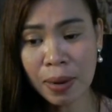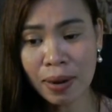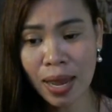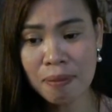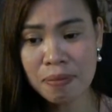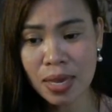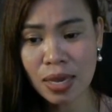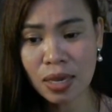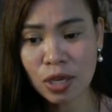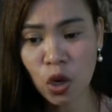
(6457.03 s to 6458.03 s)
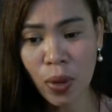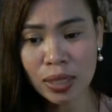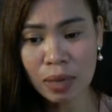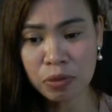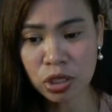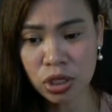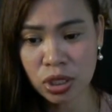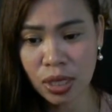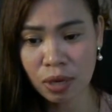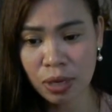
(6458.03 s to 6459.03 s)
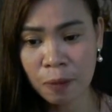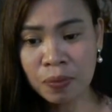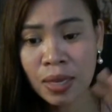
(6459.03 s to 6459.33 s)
marami. You're welcome, Teacher Cherry.